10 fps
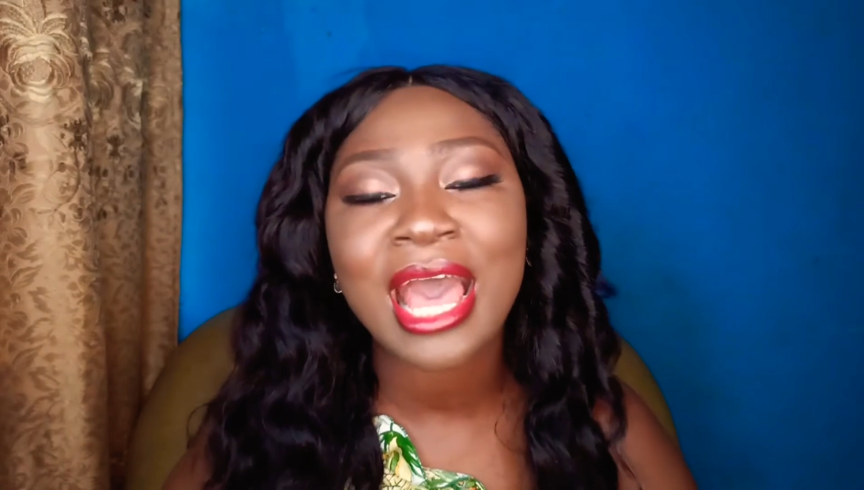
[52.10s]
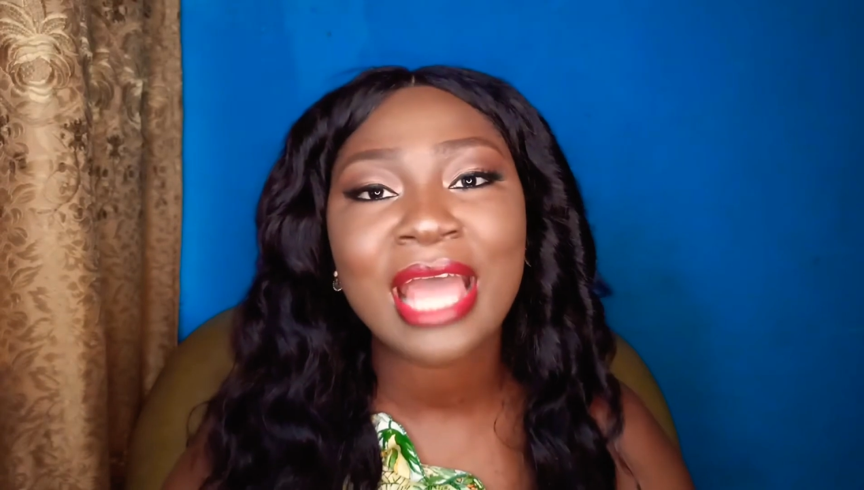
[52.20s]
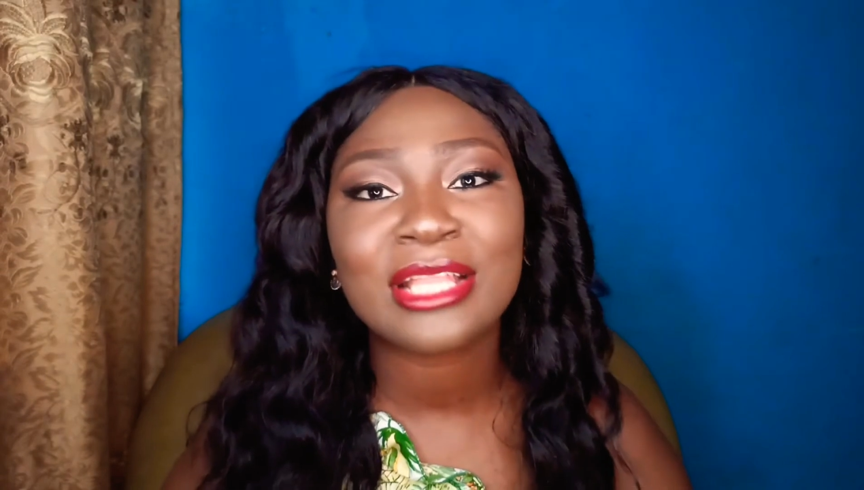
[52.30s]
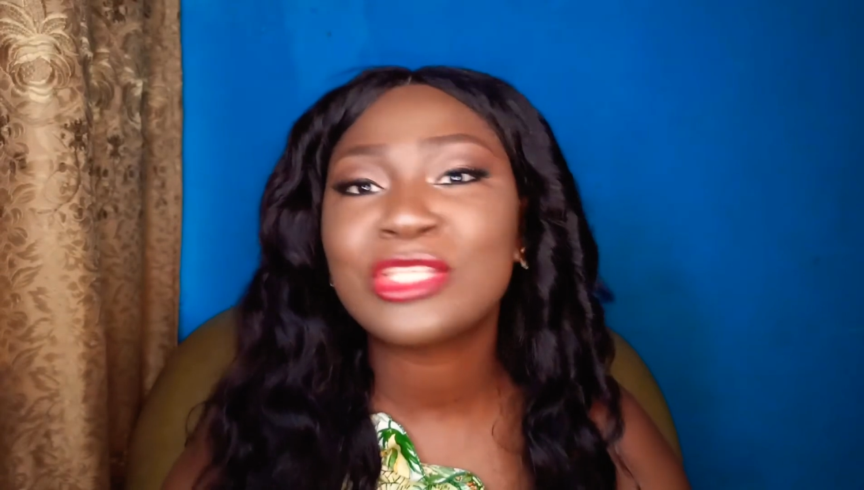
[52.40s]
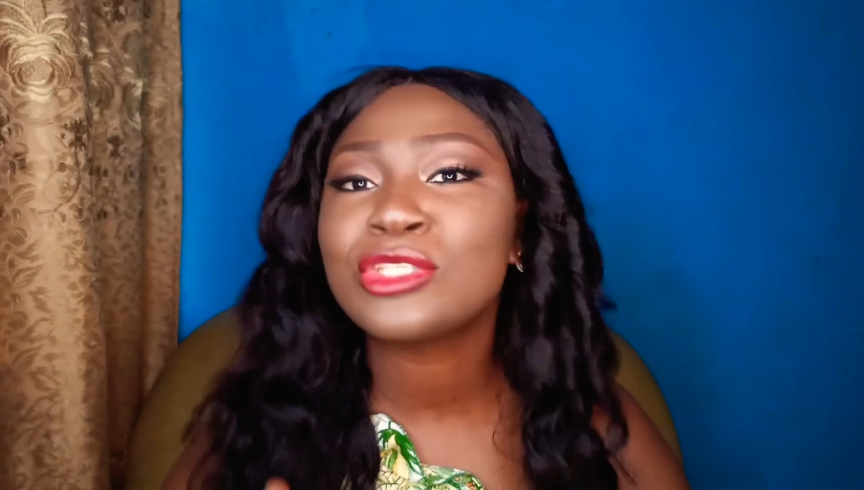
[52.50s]

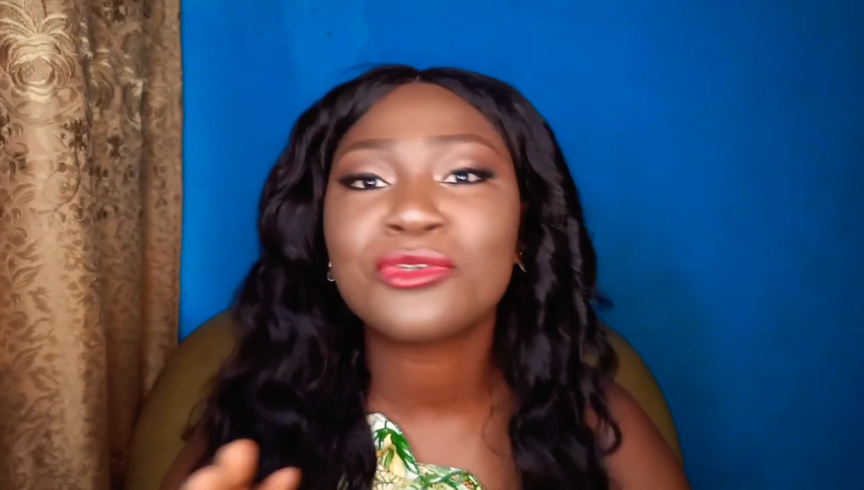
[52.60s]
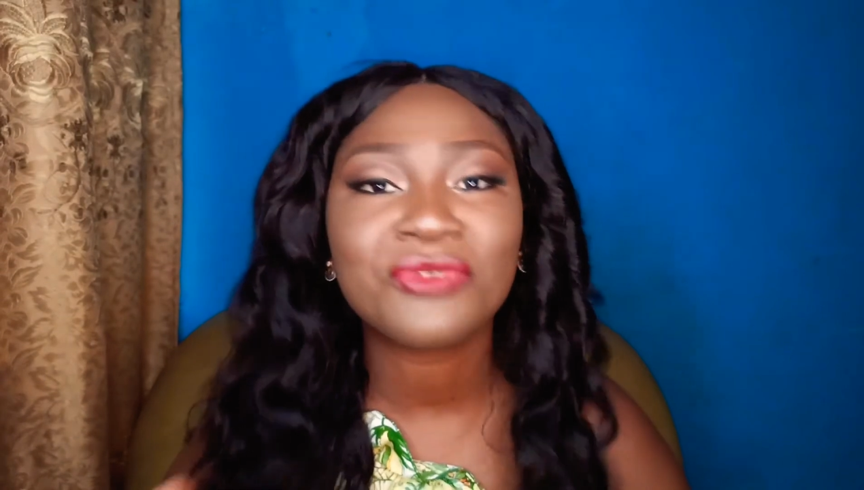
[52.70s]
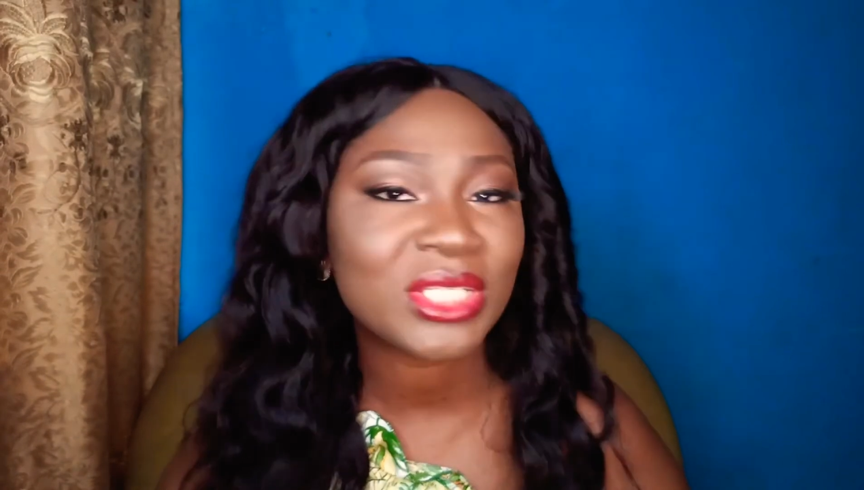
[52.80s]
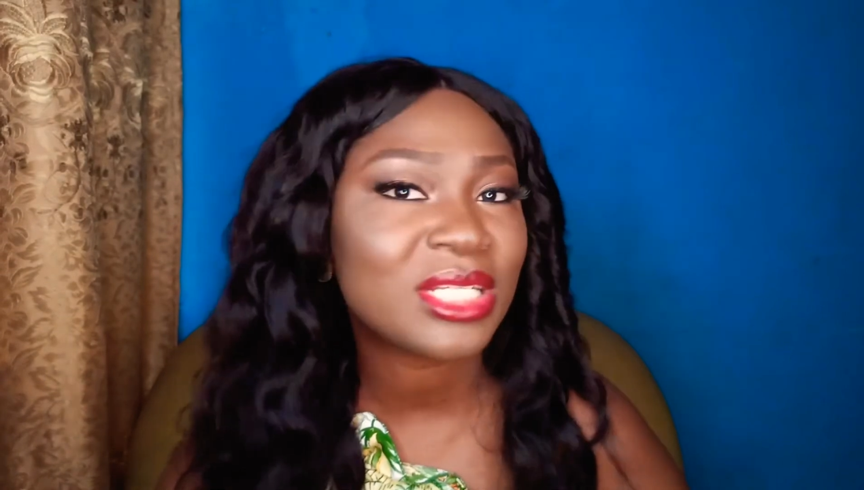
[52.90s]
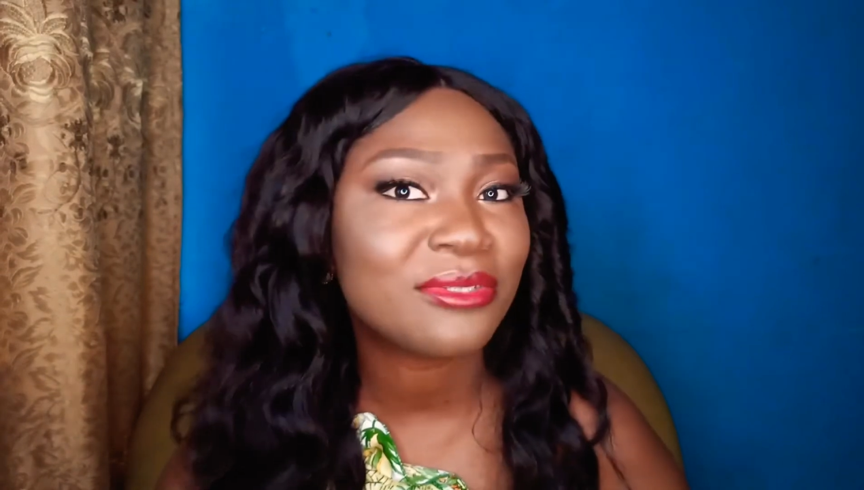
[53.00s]
and it is
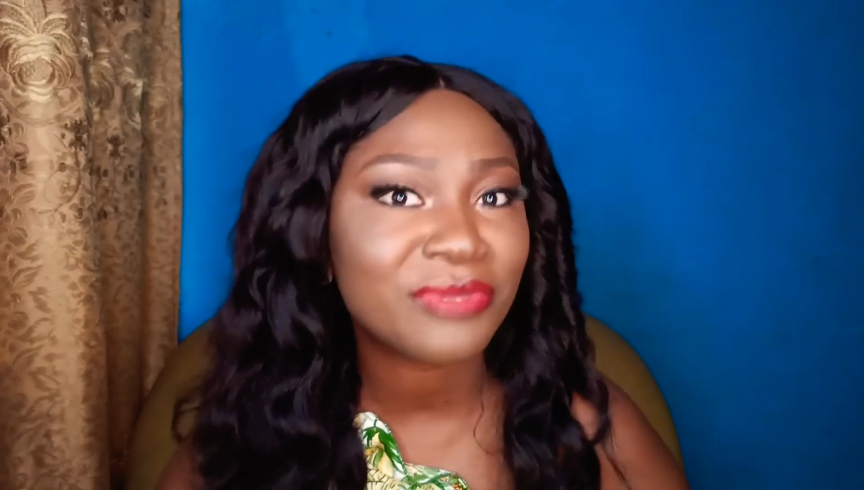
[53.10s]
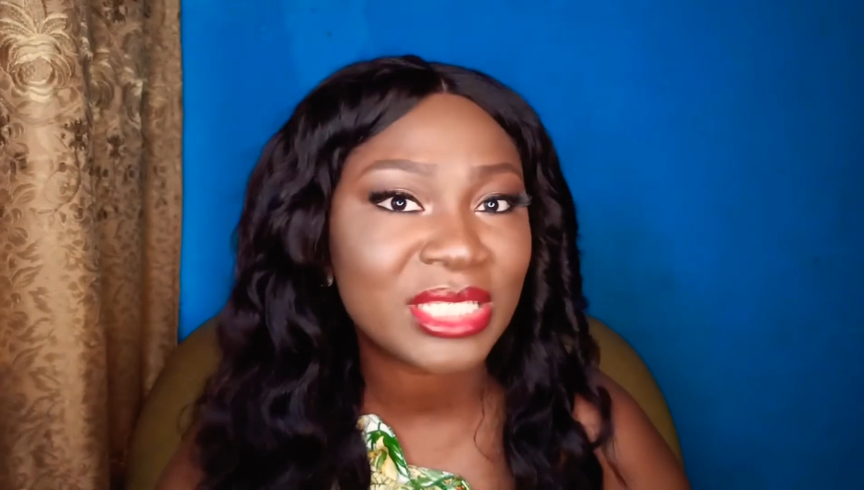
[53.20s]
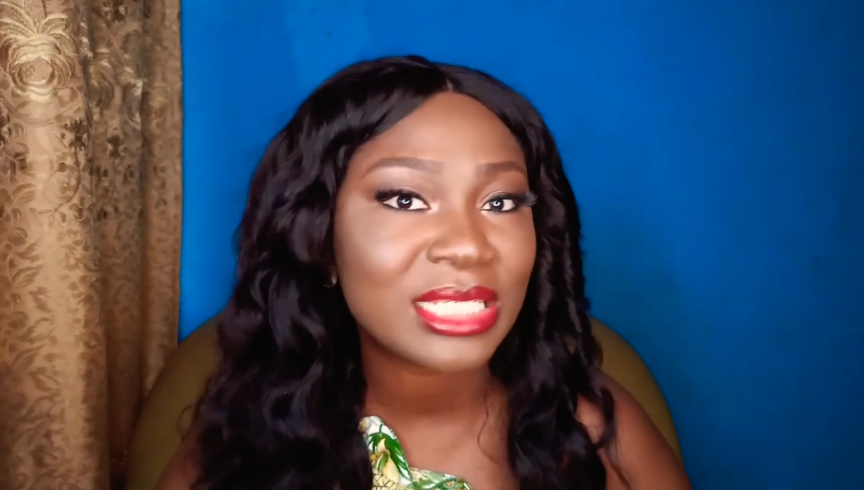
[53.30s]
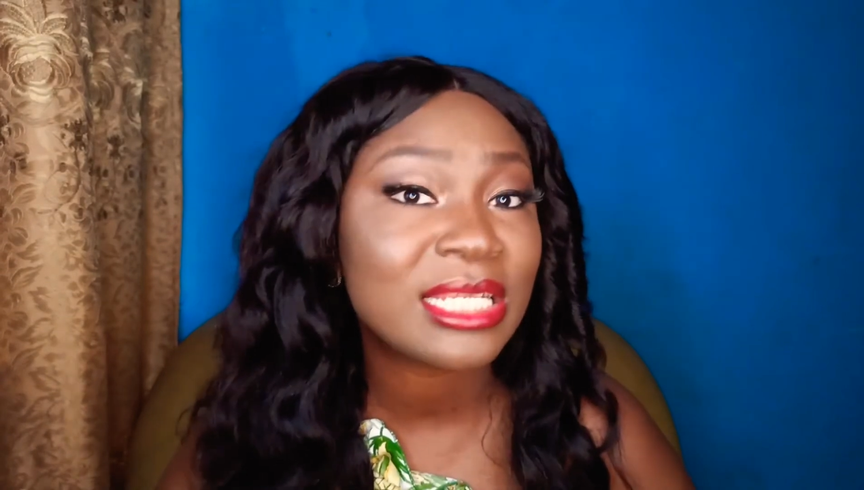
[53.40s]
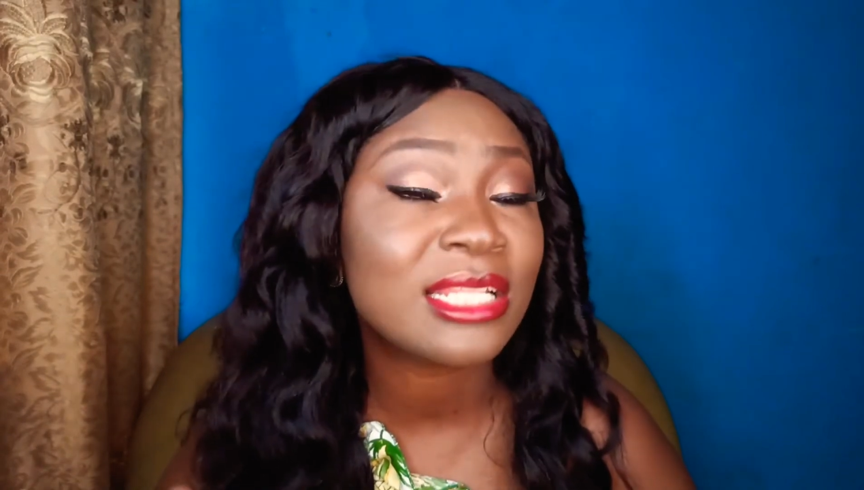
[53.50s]
originally
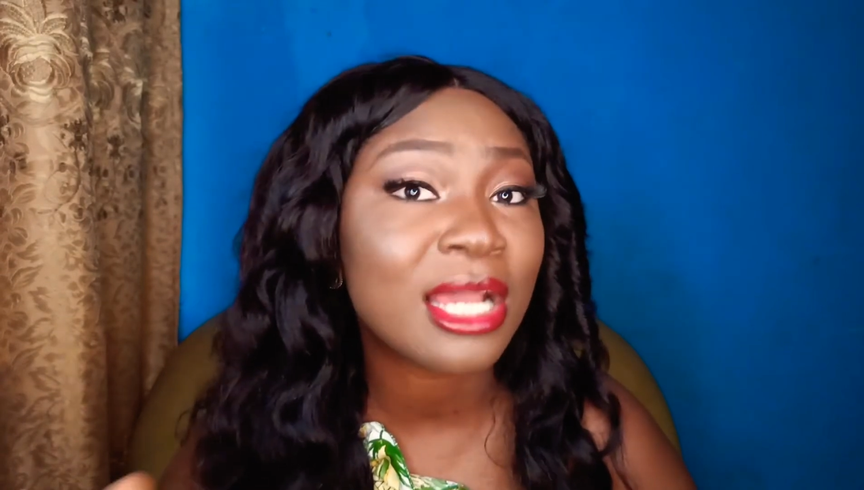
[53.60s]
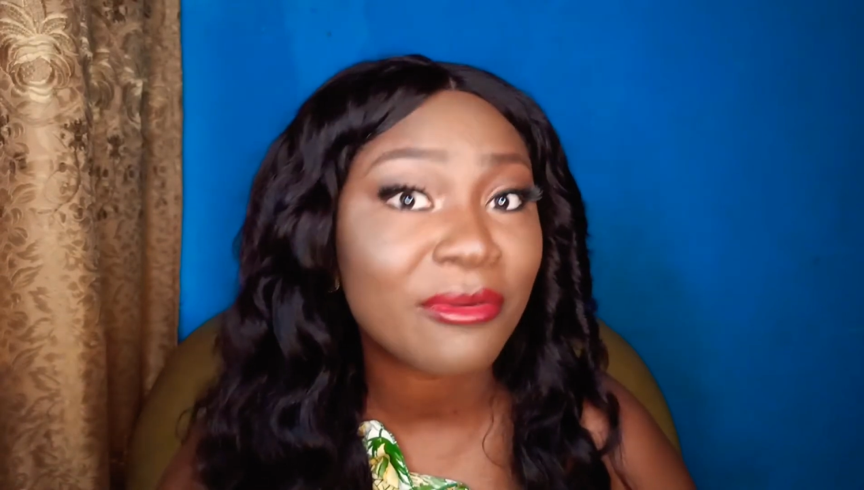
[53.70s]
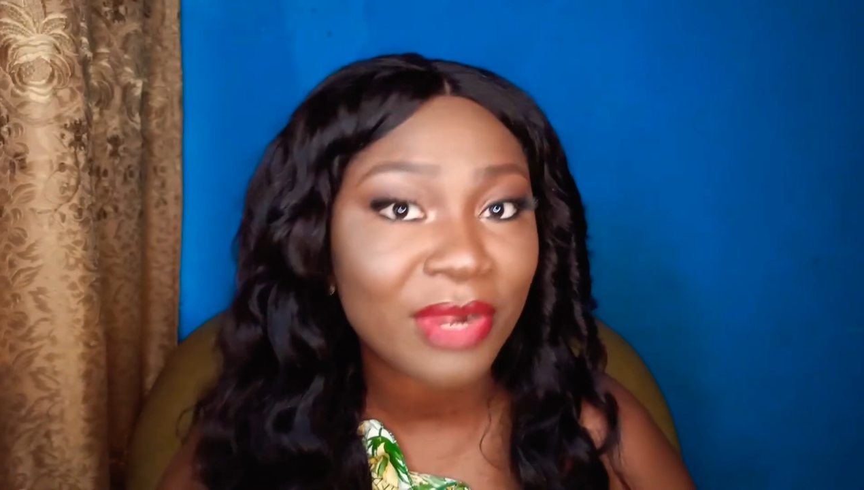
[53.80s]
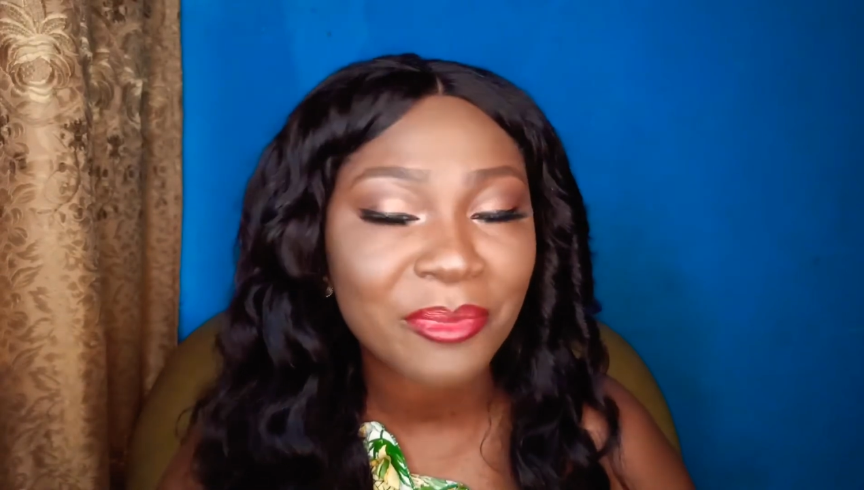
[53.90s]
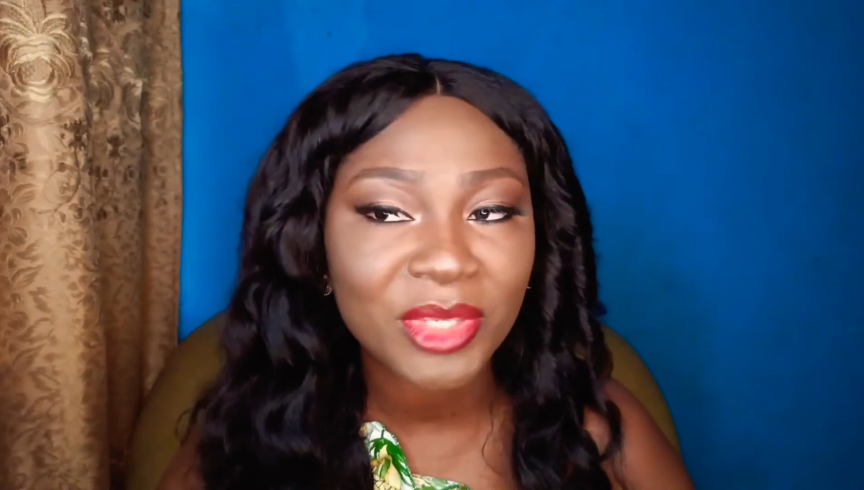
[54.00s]
written in
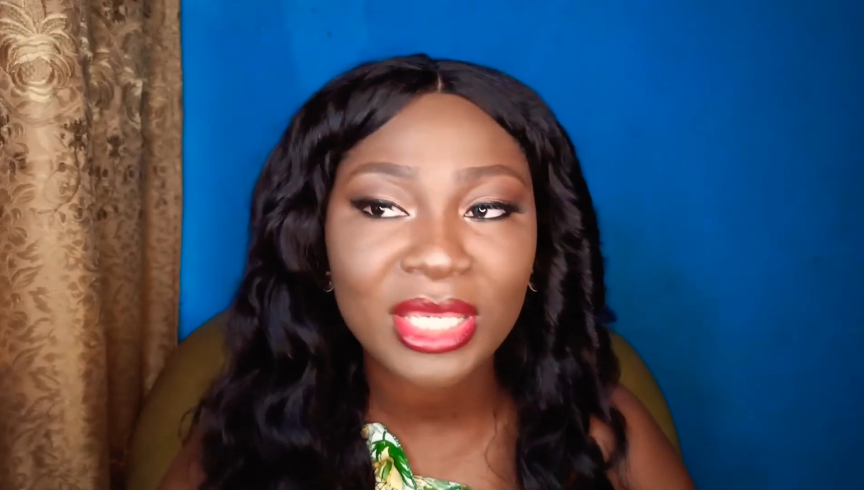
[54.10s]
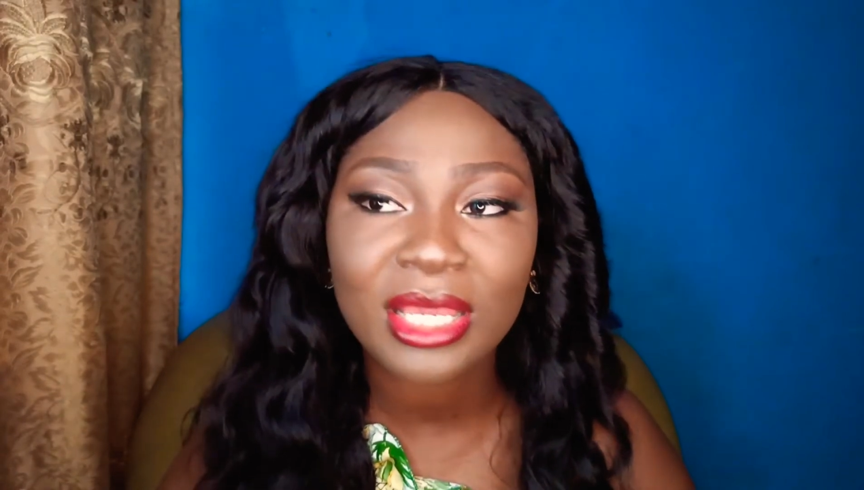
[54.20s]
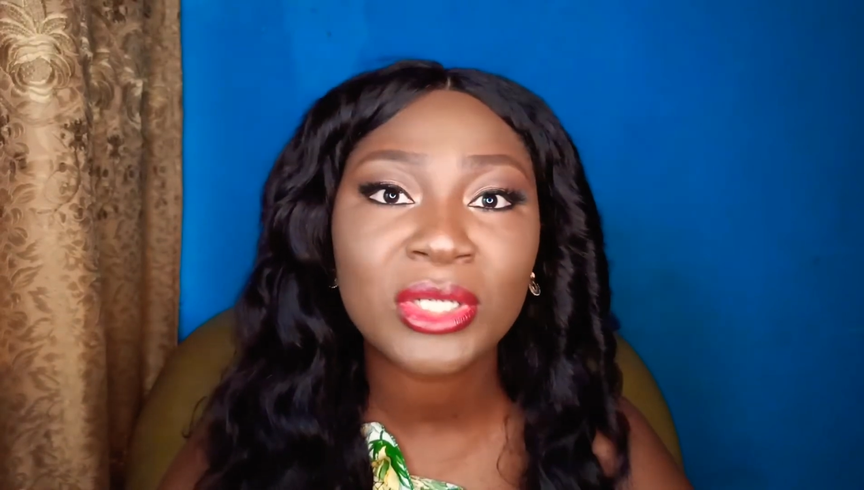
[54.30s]
Arabic,